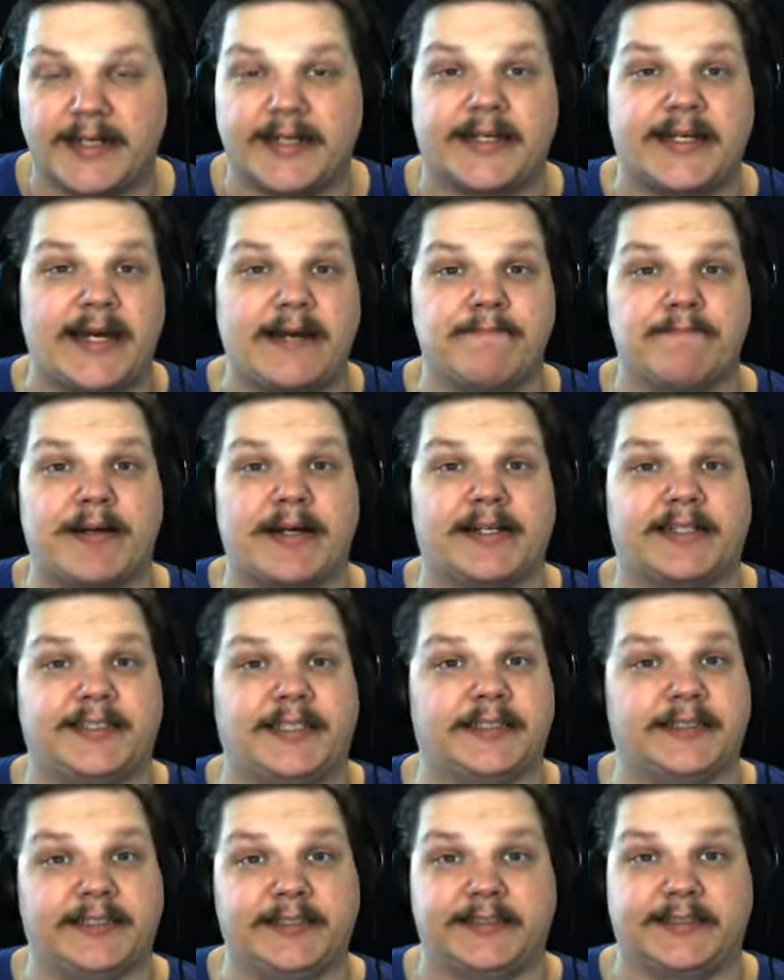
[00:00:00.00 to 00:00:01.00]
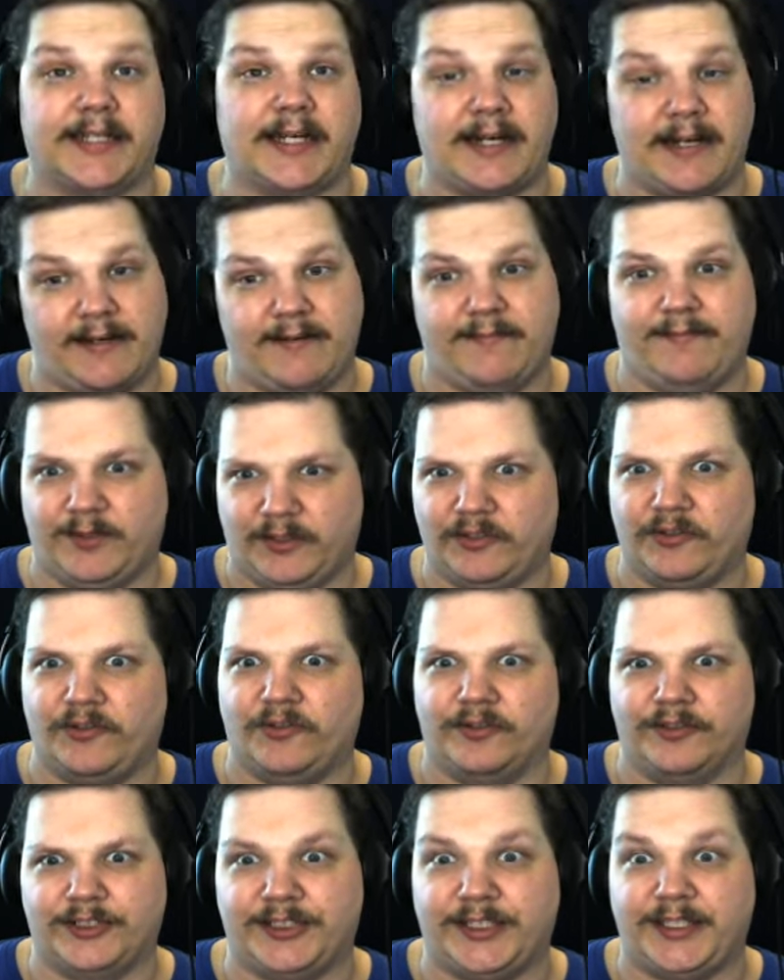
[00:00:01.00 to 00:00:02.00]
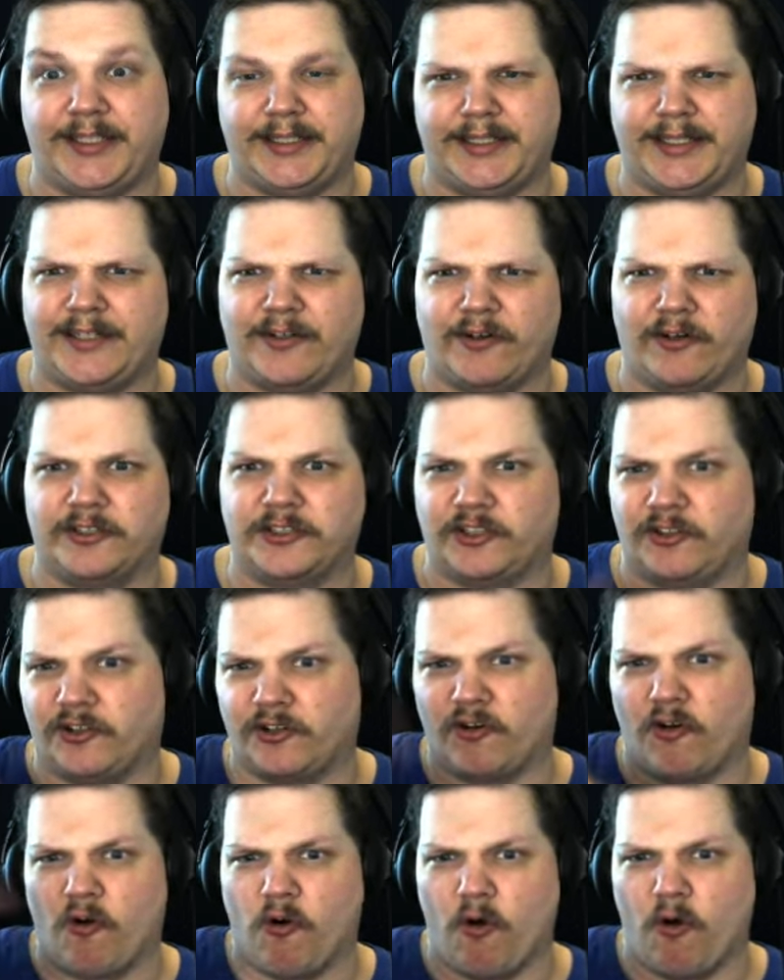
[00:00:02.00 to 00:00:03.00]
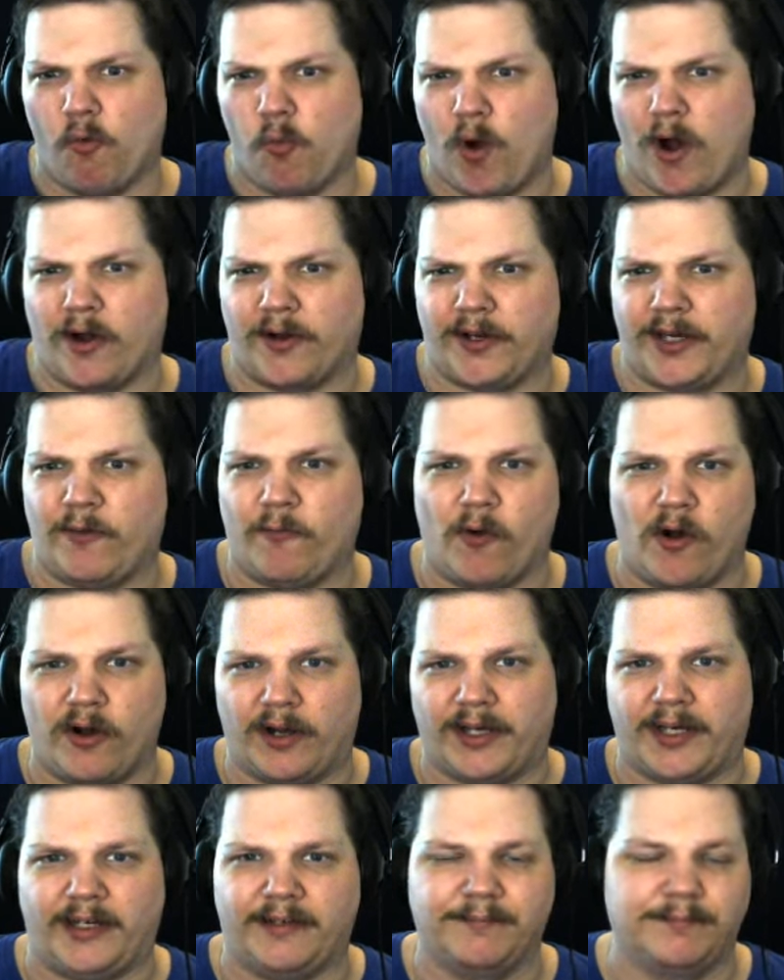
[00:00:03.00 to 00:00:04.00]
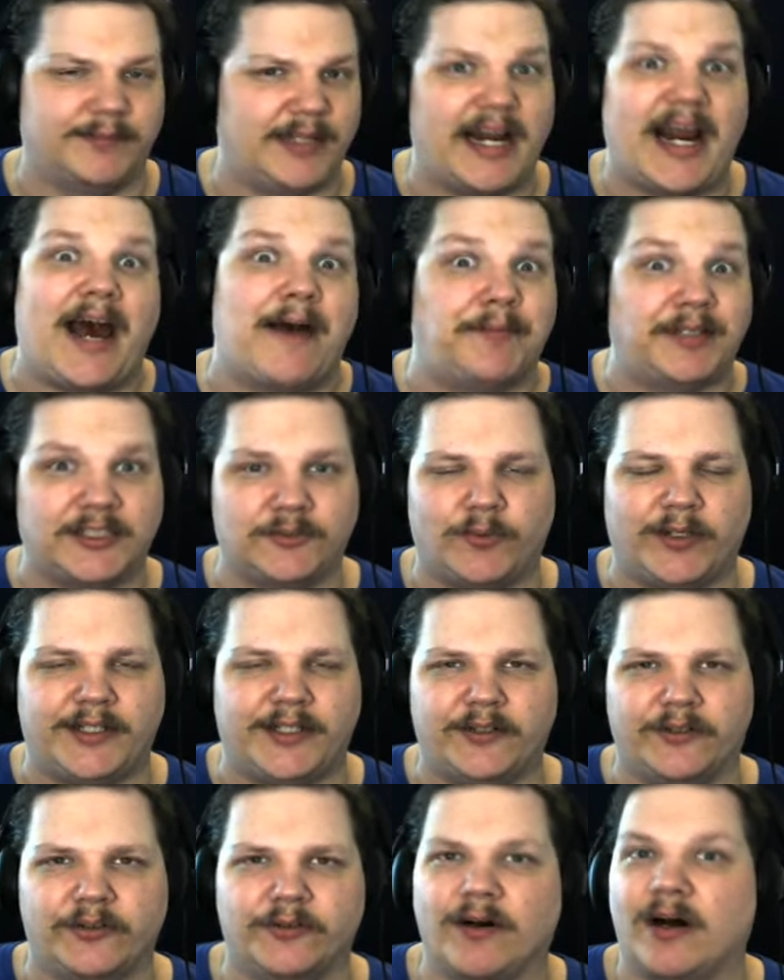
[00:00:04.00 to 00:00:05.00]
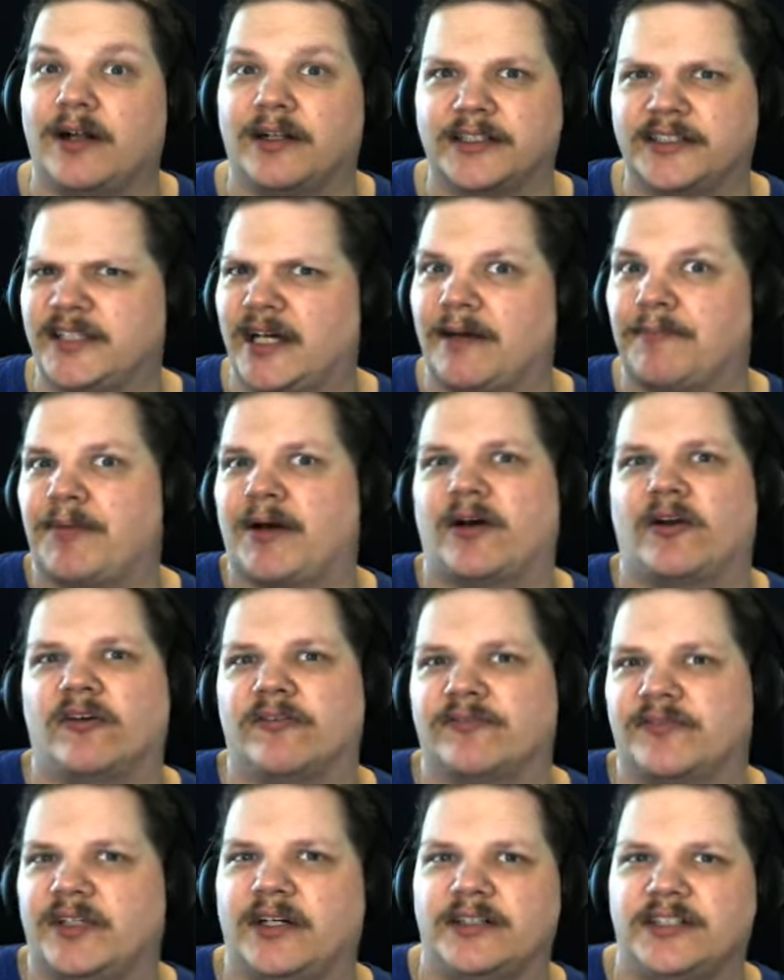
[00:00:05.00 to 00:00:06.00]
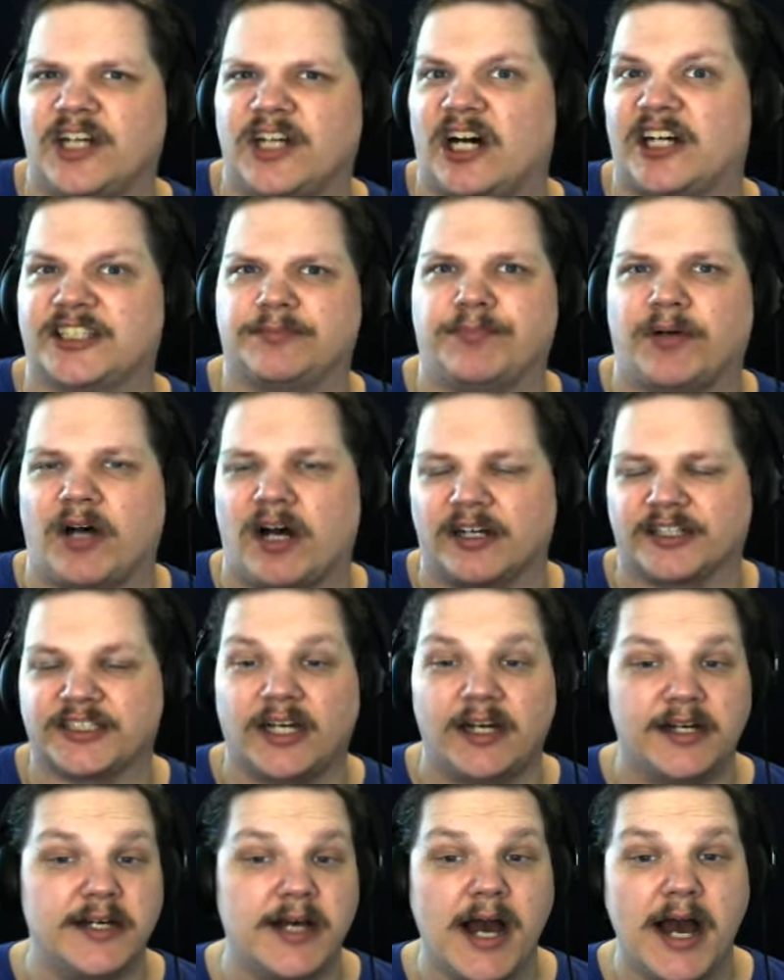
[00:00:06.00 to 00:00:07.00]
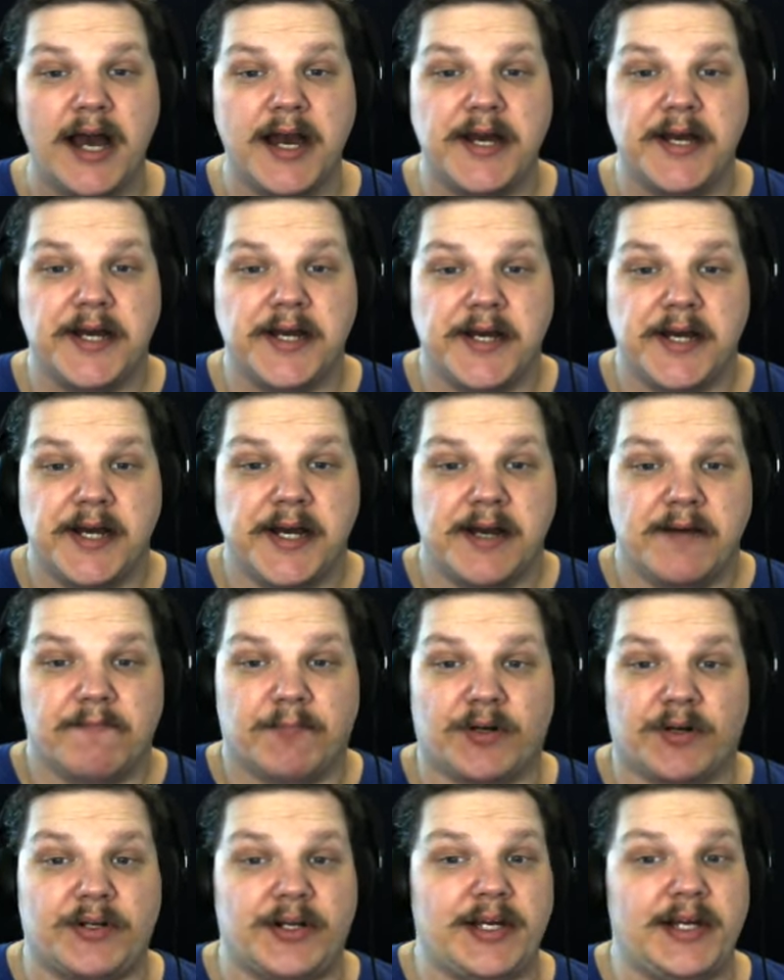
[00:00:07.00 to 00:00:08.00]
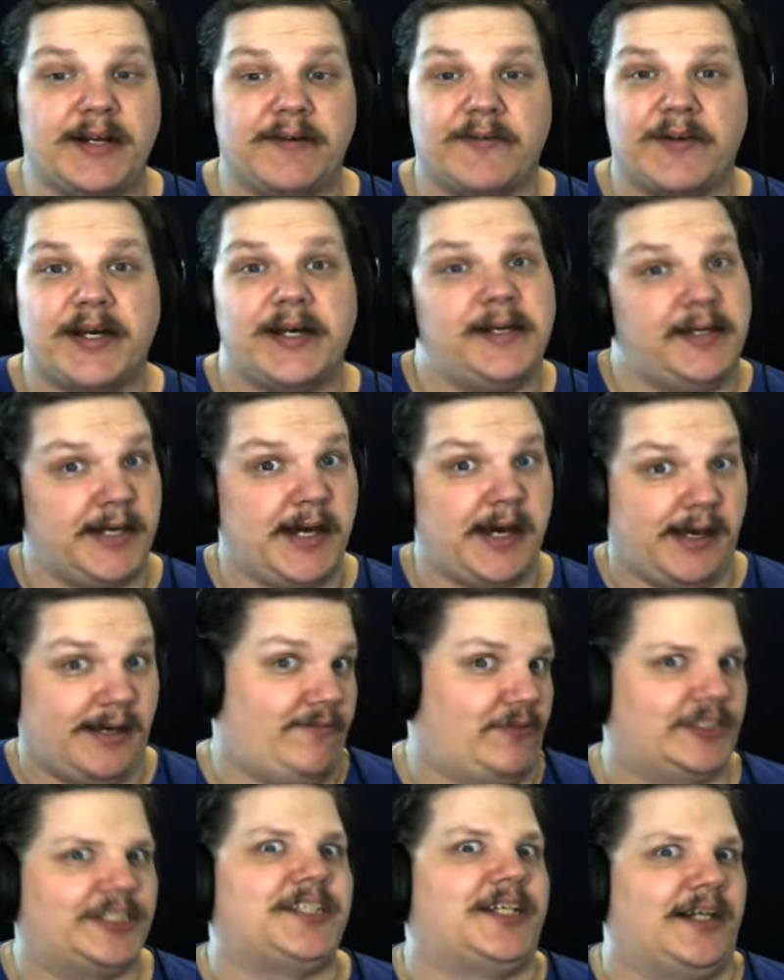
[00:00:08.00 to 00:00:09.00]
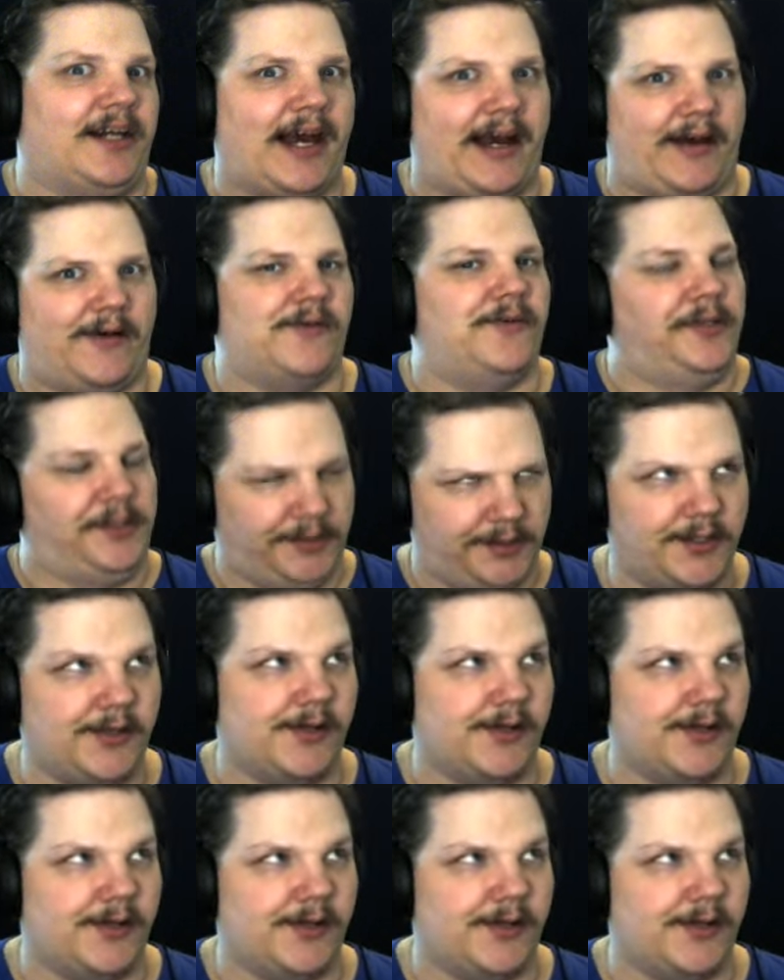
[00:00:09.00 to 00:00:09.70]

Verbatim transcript: I came back just in time to see the cursor go wonky wonky. That happens when you all tap out of the DOSBox. But anyway, yeah, it was SinLau.